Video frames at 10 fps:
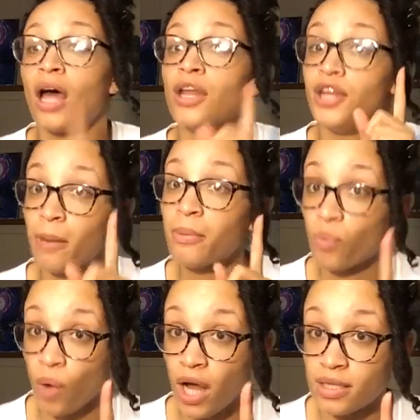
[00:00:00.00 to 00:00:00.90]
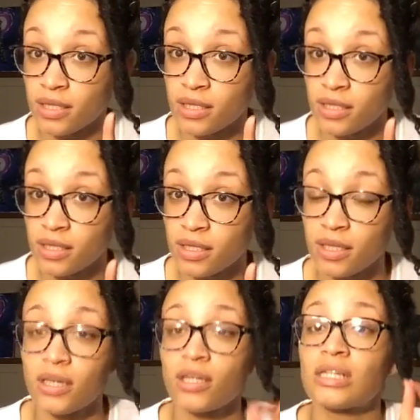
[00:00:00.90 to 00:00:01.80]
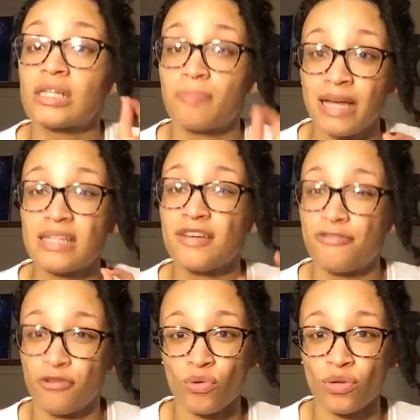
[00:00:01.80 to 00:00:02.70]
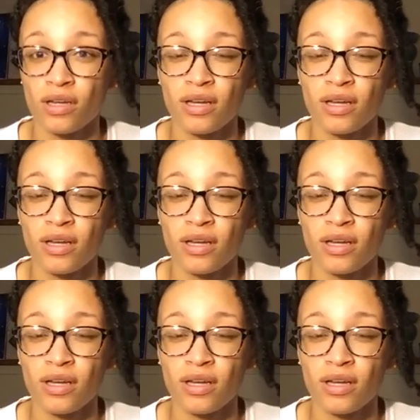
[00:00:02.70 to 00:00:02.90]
Number one, spicy food.